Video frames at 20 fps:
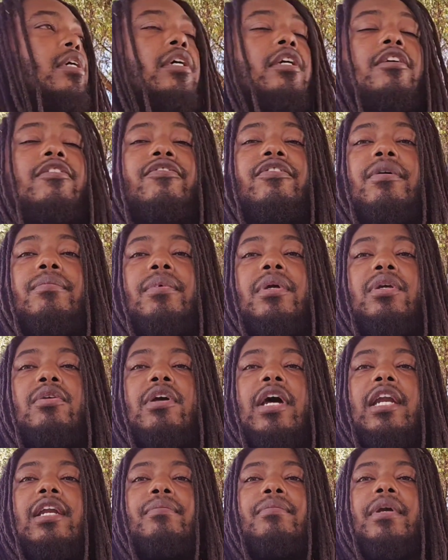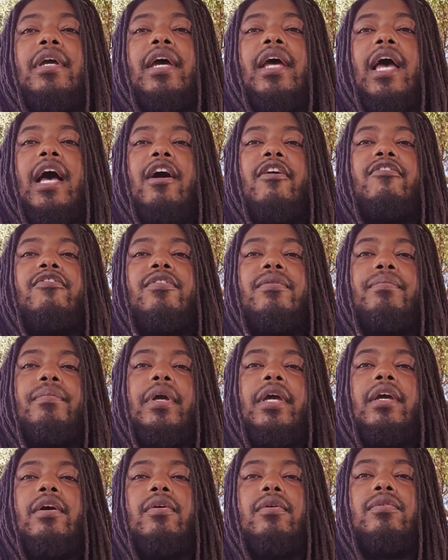You feel me? You got to be an alpha
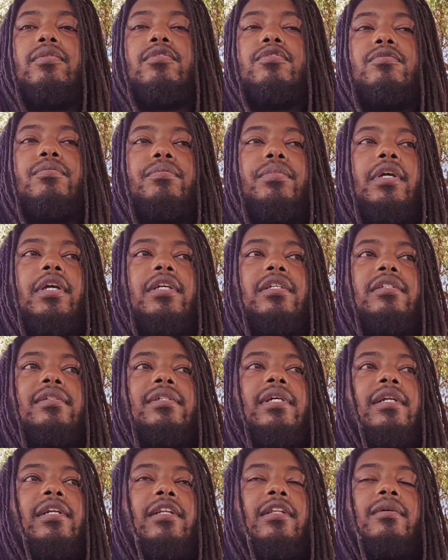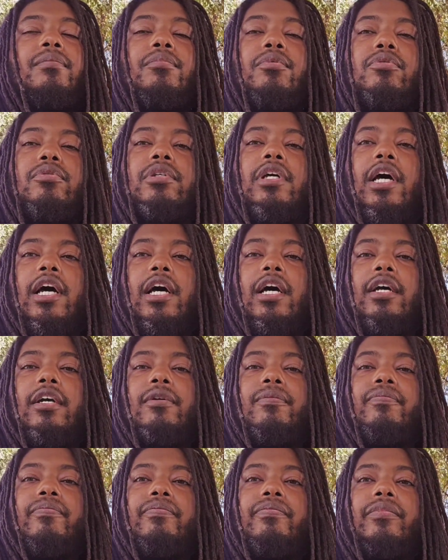male to be a son of the Most High,
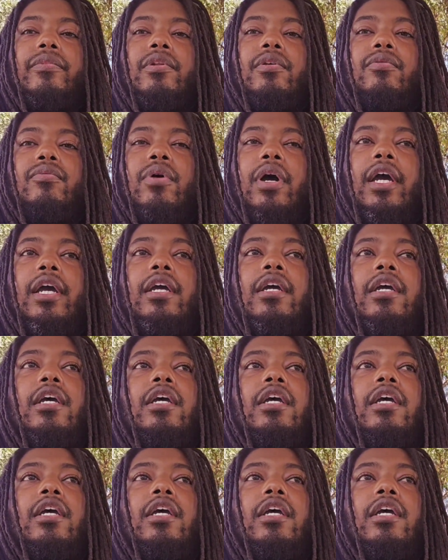right?